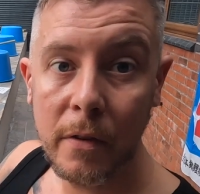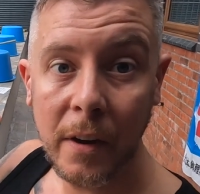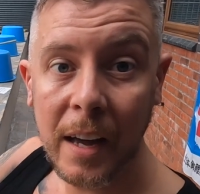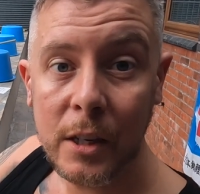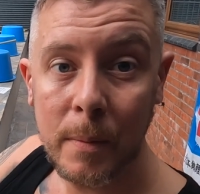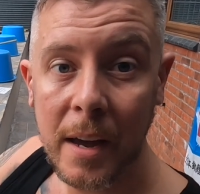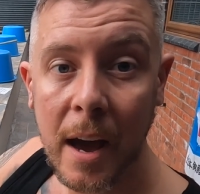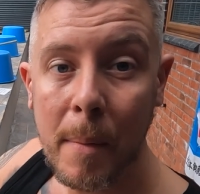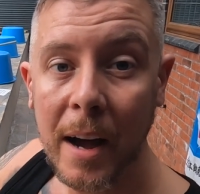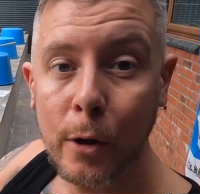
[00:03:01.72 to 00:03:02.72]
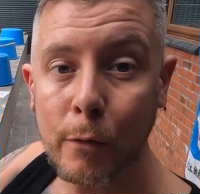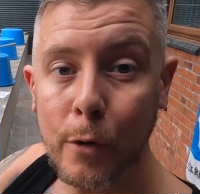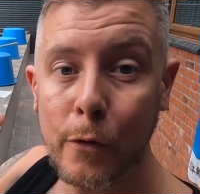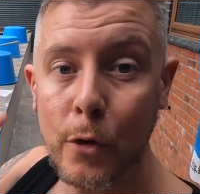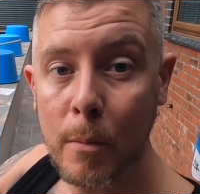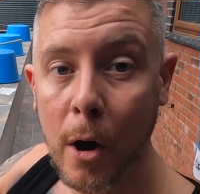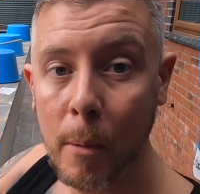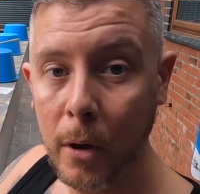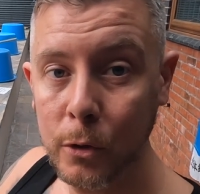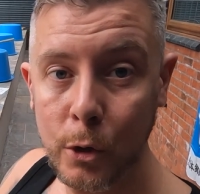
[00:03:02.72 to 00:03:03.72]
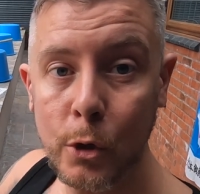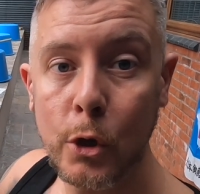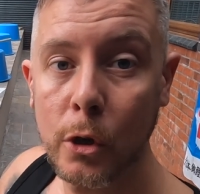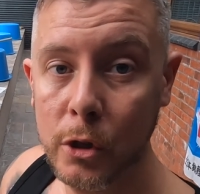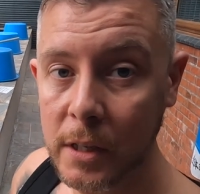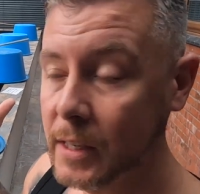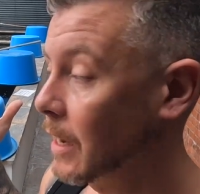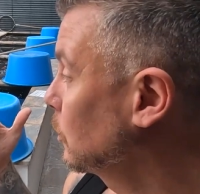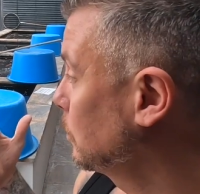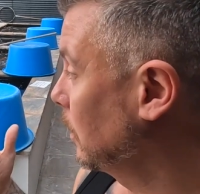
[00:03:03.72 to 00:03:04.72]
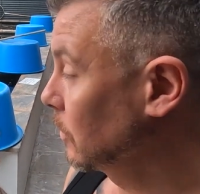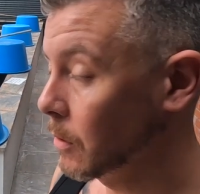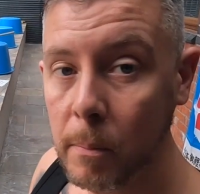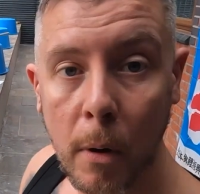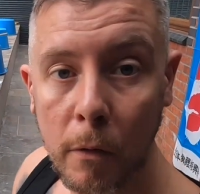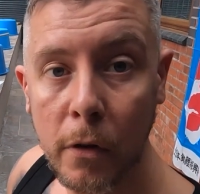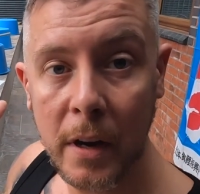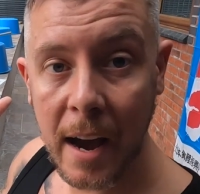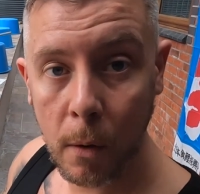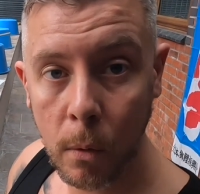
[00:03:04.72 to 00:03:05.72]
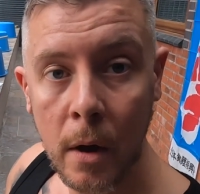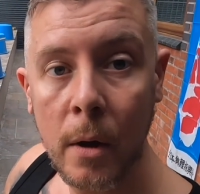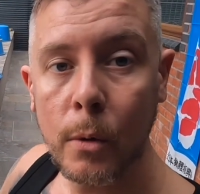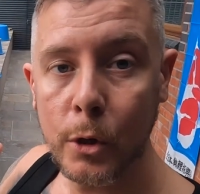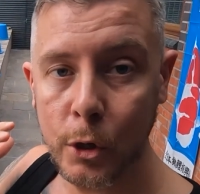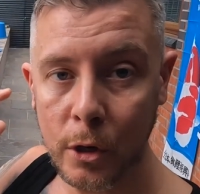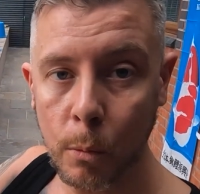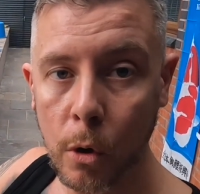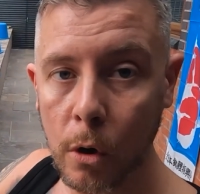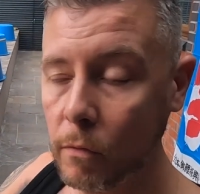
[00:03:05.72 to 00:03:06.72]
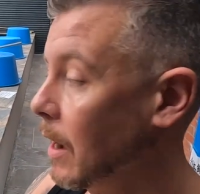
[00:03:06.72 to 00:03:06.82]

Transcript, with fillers: if it lets me, I might cover a few more ponds than just the sales pond. But for now, we're just going to walk